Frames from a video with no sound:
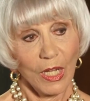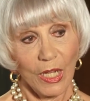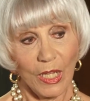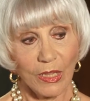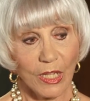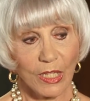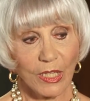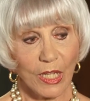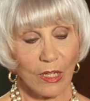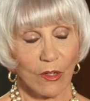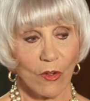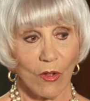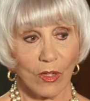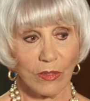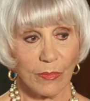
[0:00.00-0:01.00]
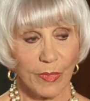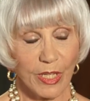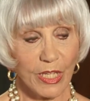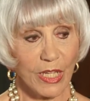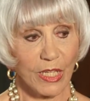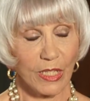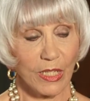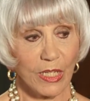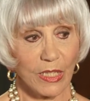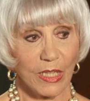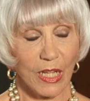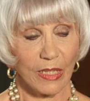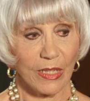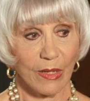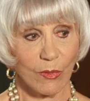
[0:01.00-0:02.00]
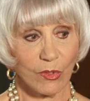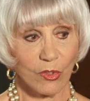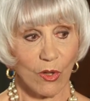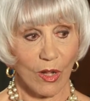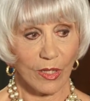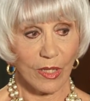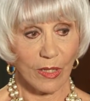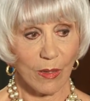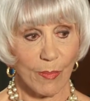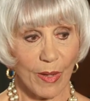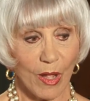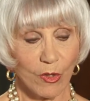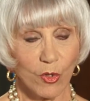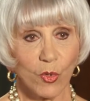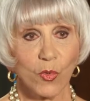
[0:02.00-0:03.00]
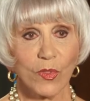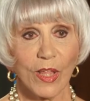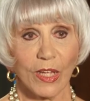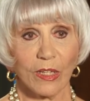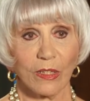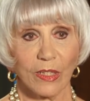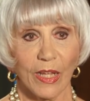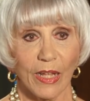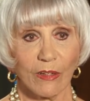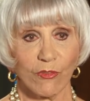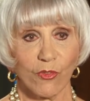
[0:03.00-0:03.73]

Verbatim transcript: And then they called me in, and then they were talking about who they could get